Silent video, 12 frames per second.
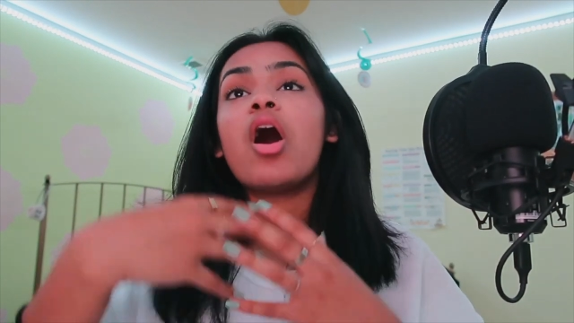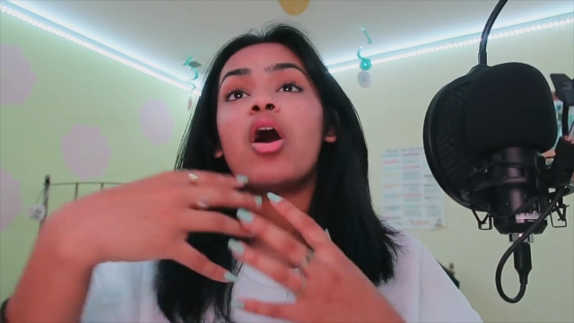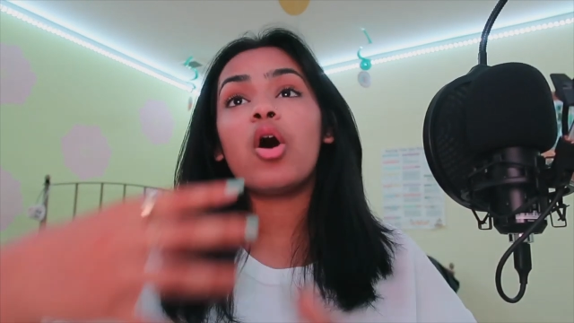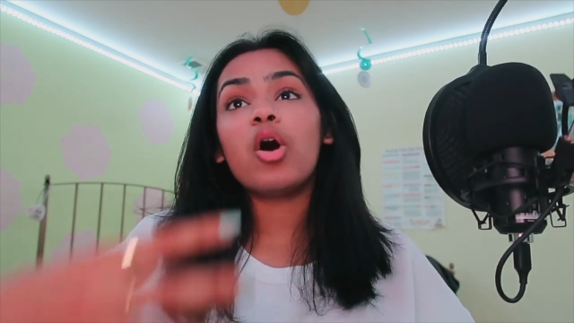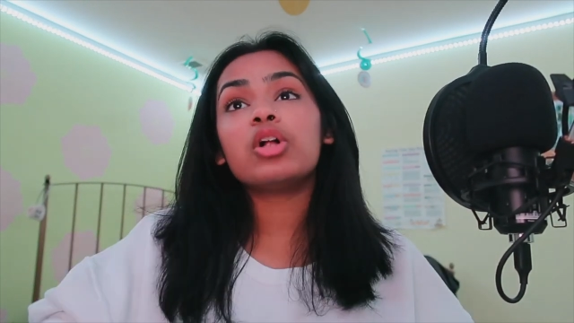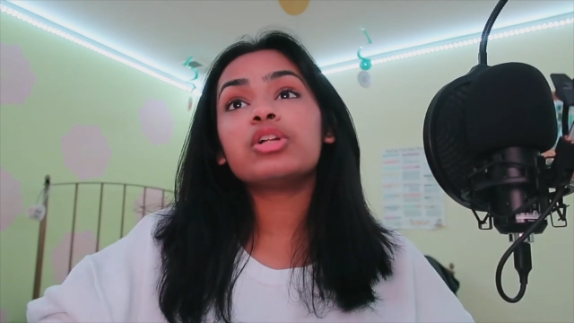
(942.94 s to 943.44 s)

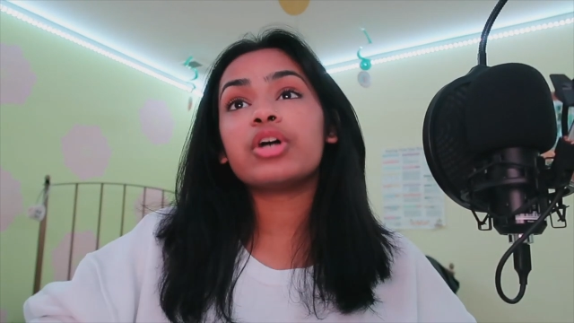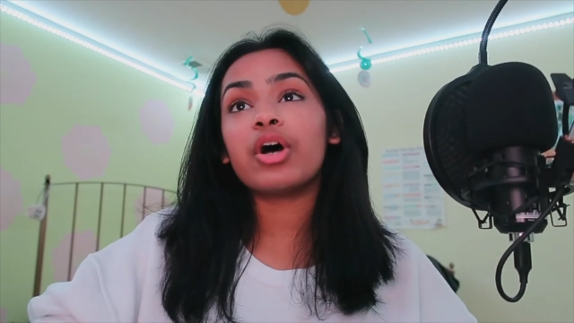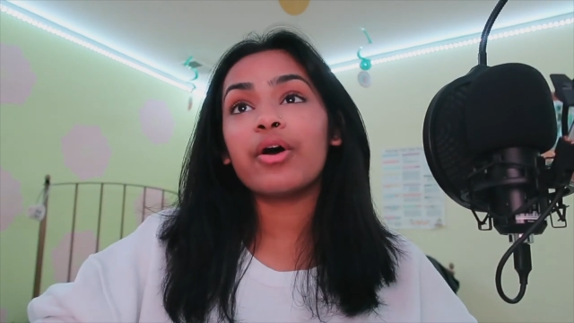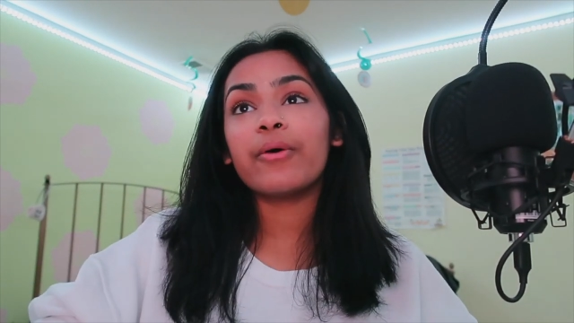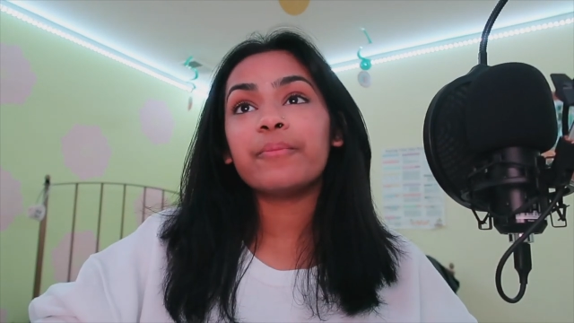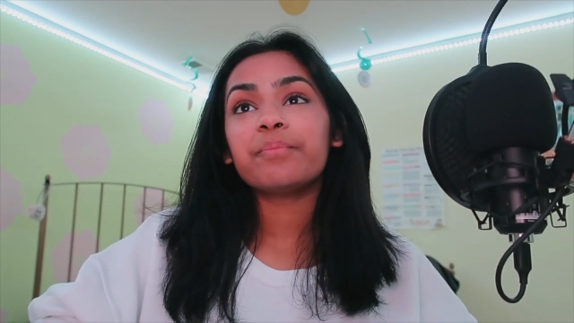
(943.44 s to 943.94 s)

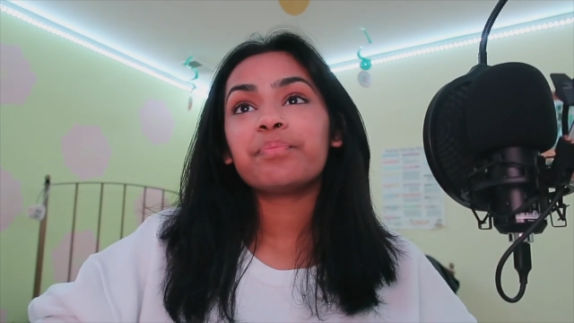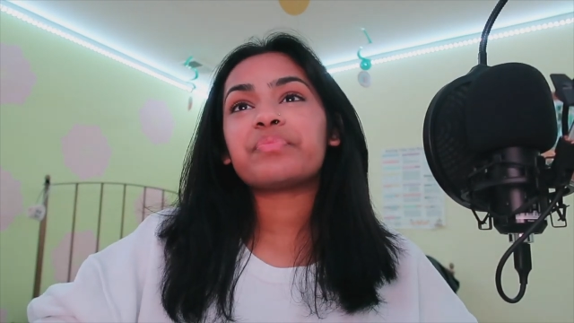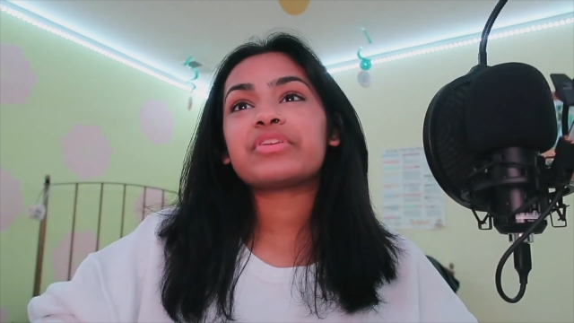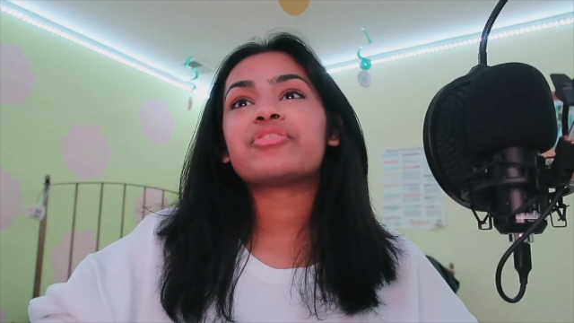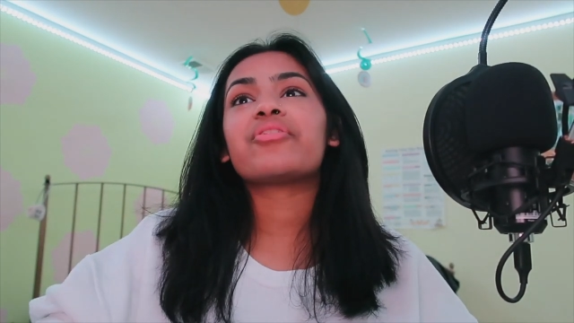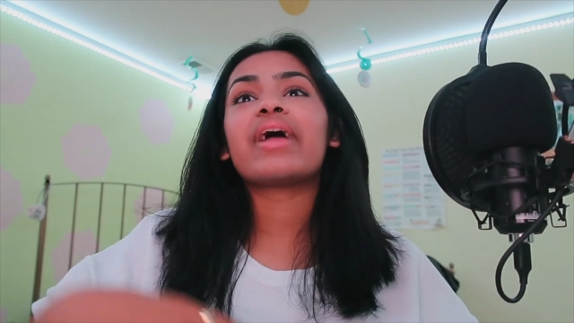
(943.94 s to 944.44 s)
although
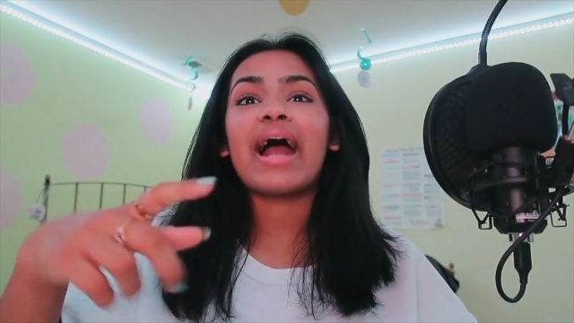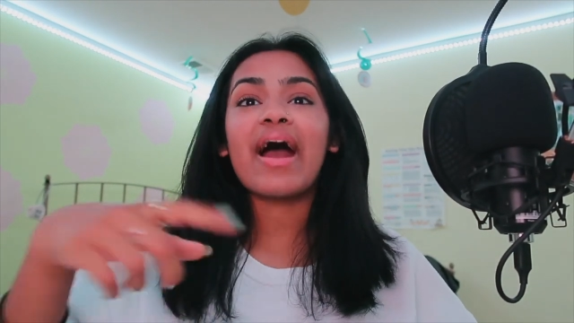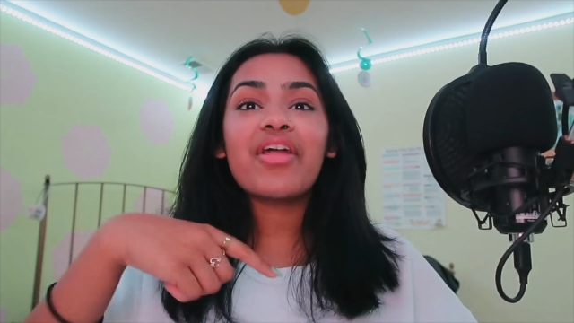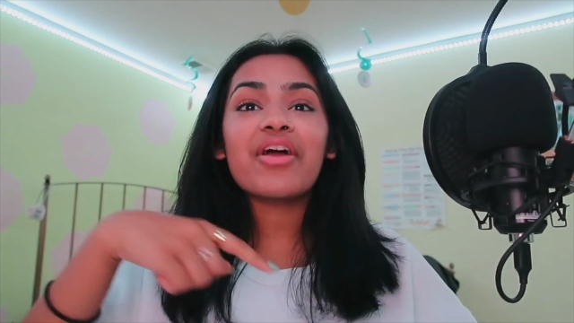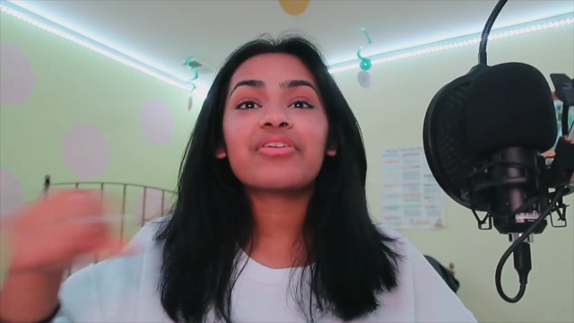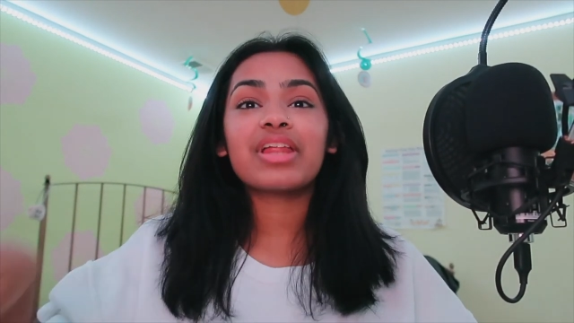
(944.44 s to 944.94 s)
so they
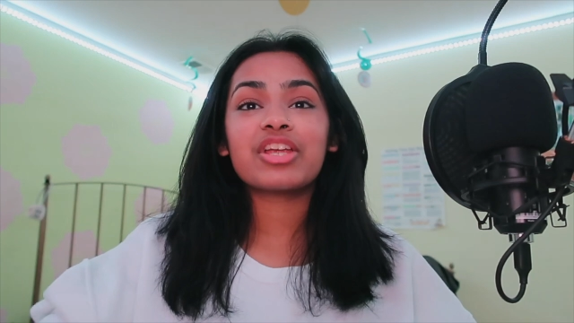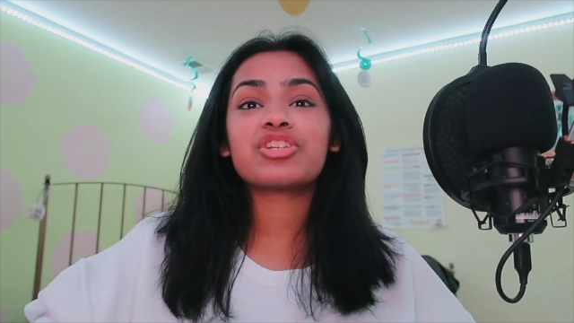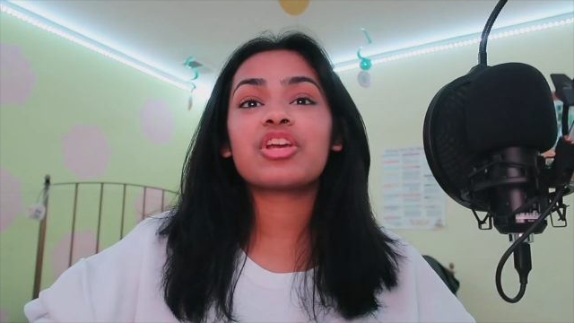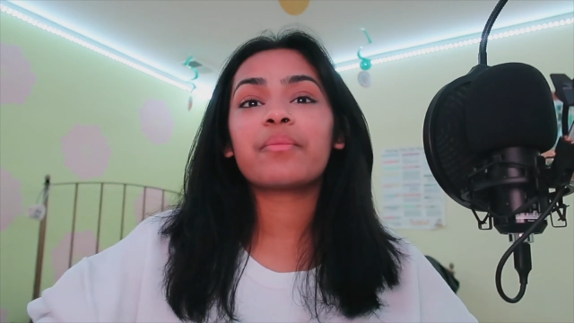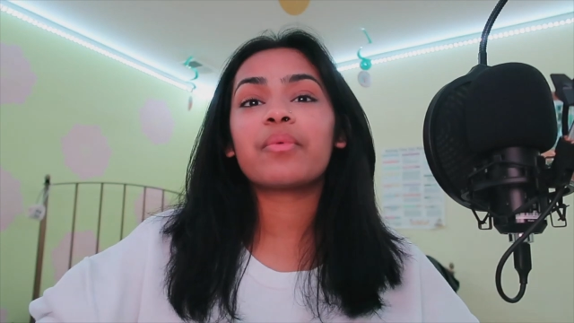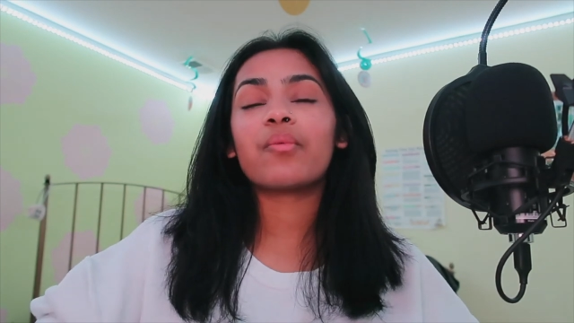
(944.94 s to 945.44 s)
had that relationship